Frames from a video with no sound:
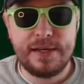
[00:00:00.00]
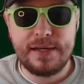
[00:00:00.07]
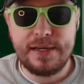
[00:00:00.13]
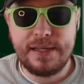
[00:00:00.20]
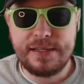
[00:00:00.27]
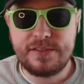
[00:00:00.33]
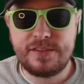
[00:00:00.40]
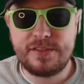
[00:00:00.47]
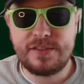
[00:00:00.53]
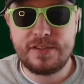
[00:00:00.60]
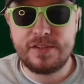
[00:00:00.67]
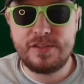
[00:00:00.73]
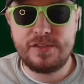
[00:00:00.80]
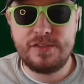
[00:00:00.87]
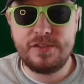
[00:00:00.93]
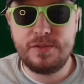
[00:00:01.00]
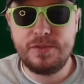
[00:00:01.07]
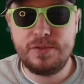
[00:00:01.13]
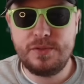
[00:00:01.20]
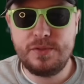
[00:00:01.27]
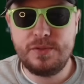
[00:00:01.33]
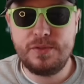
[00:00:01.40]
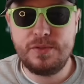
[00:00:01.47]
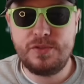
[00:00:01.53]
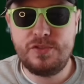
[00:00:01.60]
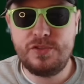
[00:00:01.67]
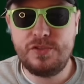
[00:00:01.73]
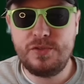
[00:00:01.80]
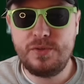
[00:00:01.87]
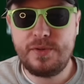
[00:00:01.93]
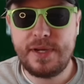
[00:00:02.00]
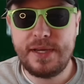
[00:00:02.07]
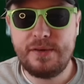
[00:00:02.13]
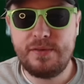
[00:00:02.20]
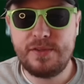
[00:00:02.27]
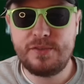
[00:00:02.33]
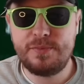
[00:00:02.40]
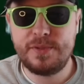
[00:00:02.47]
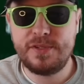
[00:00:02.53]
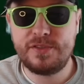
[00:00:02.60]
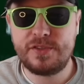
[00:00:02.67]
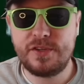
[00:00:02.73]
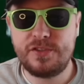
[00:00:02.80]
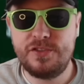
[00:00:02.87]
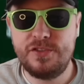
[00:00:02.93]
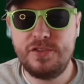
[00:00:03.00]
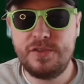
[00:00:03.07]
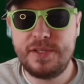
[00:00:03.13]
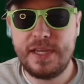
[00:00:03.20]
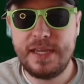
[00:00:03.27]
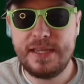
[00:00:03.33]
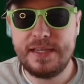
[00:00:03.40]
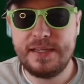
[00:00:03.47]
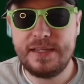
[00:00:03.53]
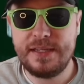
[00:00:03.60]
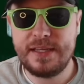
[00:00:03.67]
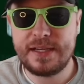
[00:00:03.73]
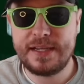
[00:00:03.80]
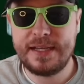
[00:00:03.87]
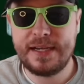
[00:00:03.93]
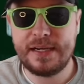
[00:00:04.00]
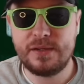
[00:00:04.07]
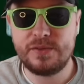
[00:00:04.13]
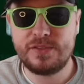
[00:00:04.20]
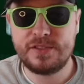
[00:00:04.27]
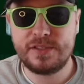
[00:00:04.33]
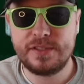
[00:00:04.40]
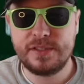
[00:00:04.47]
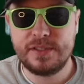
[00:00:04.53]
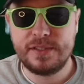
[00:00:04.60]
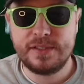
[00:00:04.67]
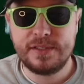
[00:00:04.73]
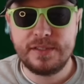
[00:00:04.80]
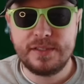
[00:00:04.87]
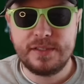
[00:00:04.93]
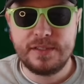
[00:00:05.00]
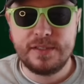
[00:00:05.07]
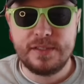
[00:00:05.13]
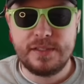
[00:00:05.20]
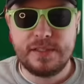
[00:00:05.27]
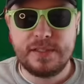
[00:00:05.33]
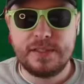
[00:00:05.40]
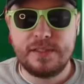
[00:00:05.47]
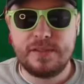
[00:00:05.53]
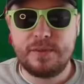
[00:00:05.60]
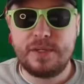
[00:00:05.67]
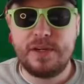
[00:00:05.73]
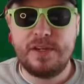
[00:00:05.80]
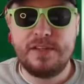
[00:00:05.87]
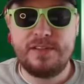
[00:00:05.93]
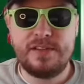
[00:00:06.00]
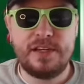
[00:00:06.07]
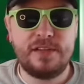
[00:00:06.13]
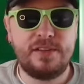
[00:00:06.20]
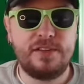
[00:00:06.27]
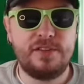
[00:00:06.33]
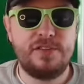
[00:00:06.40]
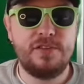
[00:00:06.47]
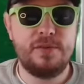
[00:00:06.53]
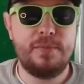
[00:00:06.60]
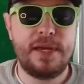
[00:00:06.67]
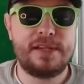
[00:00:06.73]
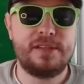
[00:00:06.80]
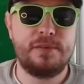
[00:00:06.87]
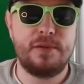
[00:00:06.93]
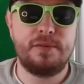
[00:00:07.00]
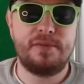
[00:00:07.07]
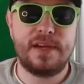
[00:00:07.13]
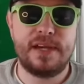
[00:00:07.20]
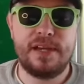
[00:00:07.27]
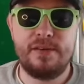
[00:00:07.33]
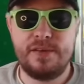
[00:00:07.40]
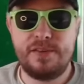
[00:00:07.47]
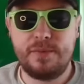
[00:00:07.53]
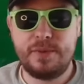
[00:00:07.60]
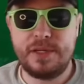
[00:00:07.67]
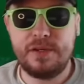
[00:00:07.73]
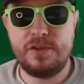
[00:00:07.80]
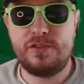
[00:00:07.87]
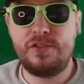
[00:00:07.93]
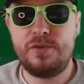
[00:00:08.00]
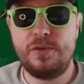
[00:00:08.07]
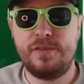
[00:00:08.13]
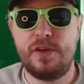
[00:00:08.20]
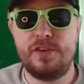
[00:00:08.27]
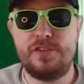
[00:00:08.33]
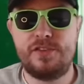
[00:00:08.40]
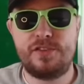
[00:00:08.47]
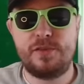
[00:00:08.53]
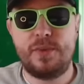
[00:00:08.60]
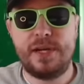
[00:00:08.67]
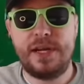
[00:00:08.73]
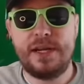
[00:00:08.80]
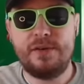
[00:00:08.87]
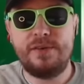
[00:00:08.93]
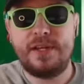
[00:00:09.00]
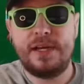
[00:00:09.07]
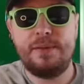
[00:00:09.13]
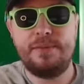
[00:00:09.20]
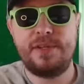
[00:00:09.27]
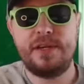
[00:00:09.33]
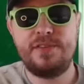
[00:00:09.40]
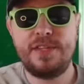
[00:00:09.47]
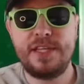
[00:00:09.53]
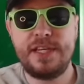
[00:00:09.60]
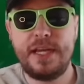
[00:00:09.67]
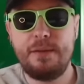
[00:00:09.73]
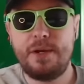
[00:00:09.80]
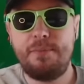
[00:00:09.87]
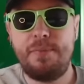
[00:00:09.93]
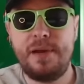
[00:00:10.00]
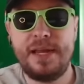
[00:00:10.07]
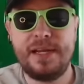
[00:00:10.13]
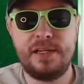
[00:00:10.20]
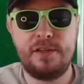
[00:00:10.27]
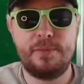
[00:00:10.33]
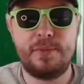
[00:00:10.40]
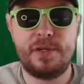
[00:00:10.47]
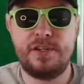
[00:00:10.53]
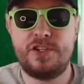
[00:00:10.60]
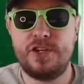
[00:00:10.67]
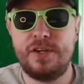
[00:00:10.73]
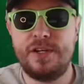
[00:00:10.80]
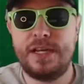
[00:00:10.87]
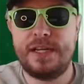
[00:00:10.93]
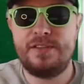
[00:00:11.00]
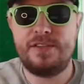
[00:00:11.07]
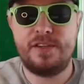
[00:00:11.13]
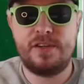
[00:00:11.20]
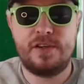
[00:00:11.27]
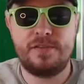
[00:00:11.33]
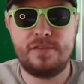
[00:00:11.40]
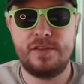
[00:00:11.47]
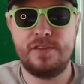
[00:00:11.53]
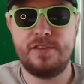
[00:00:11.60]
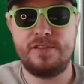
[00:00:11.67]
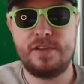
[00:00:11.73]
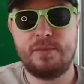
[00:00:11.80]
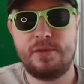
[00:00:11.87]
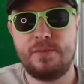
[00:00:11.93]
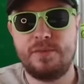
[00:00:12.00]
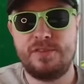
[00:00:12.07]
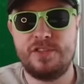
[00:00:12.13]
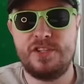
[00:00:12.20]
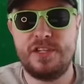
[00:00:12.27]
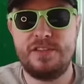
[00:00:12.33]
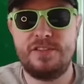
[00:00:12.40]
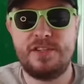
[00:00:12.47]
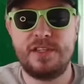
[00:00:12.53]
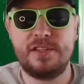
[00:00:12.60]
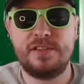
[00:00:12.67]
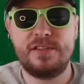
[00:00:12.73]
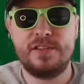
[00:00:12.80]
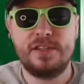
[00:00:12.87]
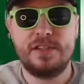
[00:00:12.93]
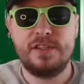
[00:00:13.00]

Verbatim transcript: Let's do 200 spins. We've got 2K in the account. We can only set it to a maximum of 100. So we're going to do two of those 100 times. I was thinking about playing a little bit of John Hunter after this. Someone was suggesting it.